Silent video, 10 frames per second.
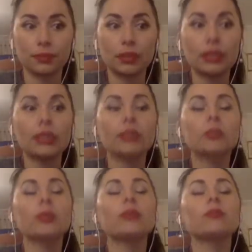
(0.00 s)
He
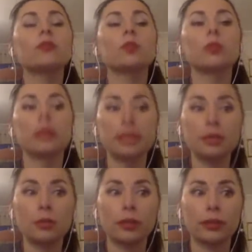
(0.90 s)
expects from a
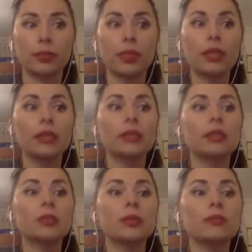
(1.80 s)
real man. He
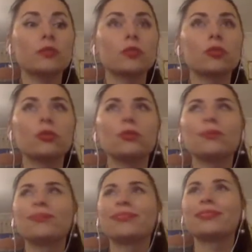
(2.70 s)
expects from
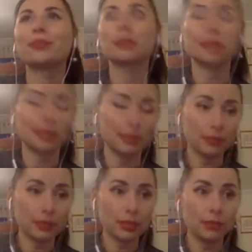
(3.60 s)
you, I give
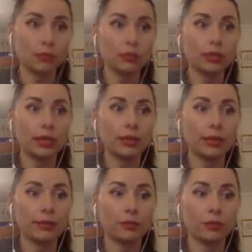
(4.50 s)
example what I
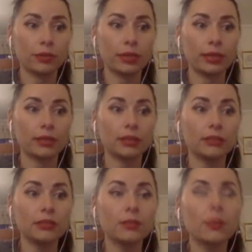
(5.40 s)
make from men, like a
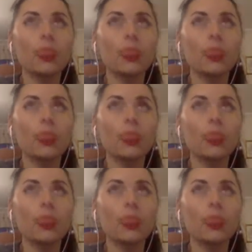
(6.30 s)
gifts.